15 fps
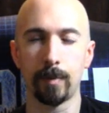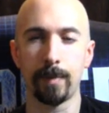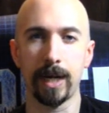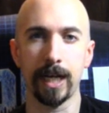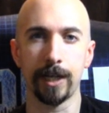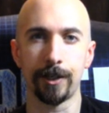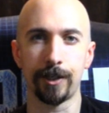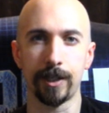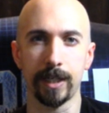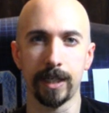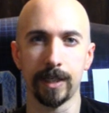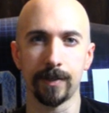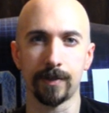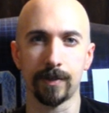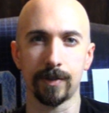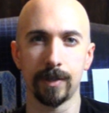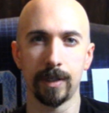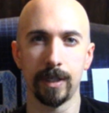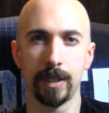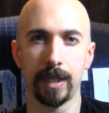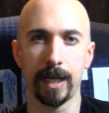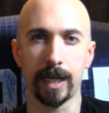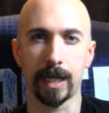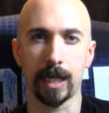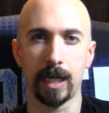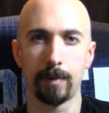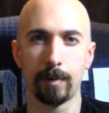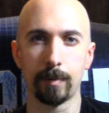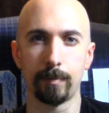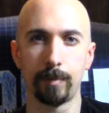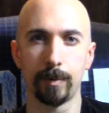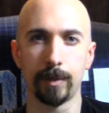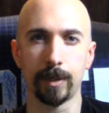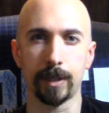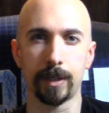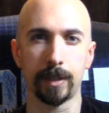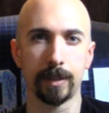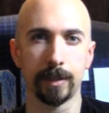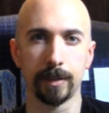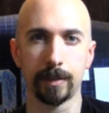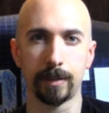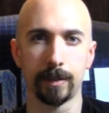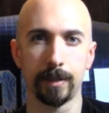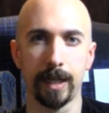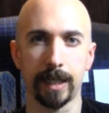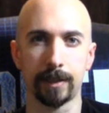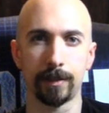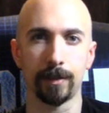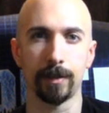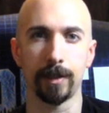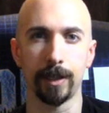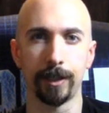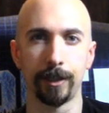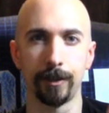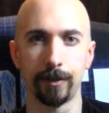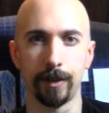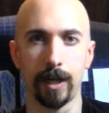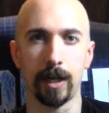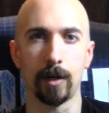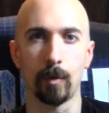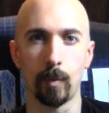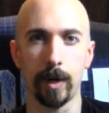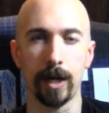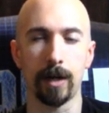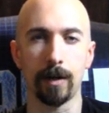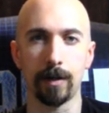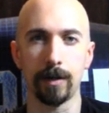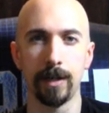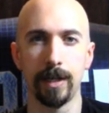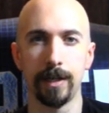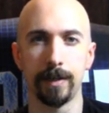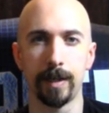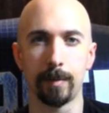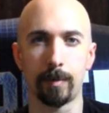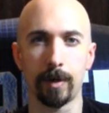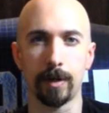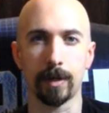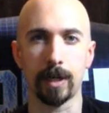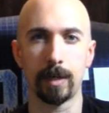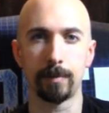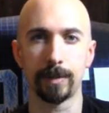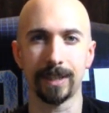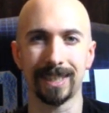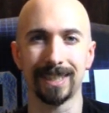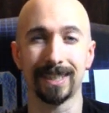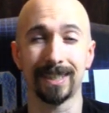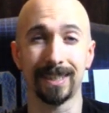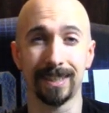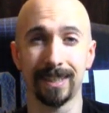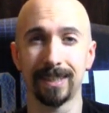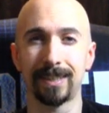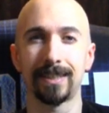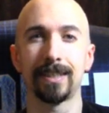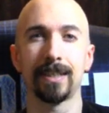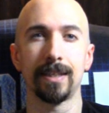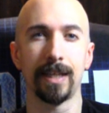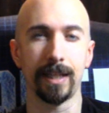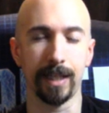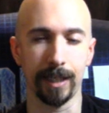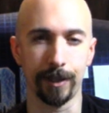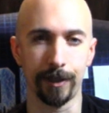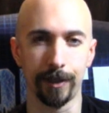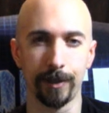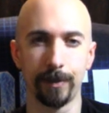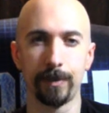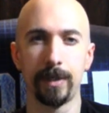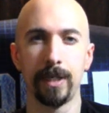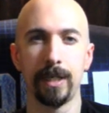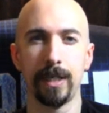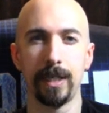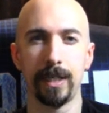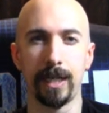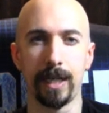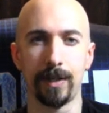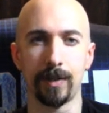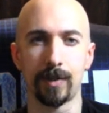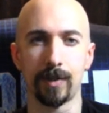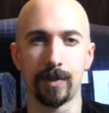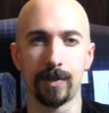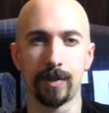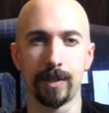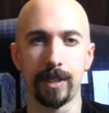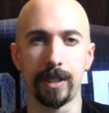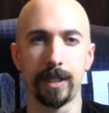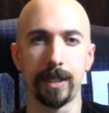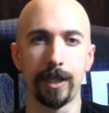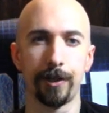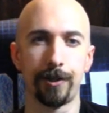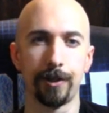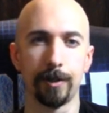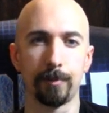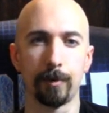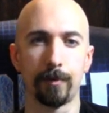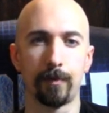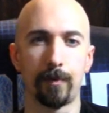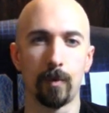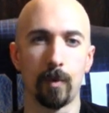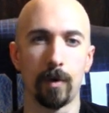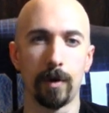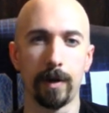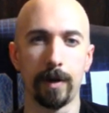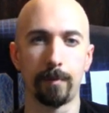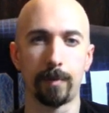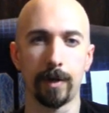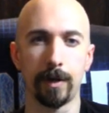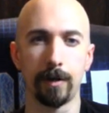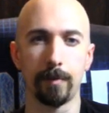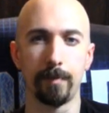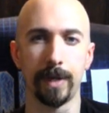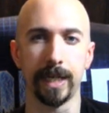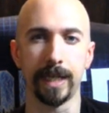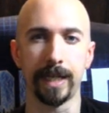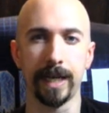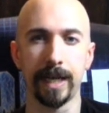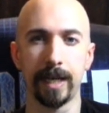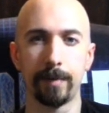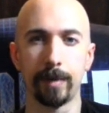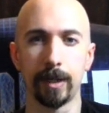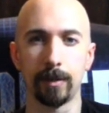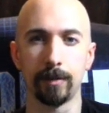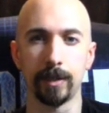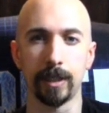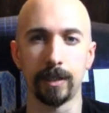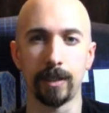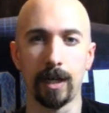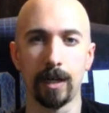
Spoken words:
by any chance a comic book collector and you're not aware that Predator comics exist, that they do. And this is the issue number 4 of Predator Big Game at only $1,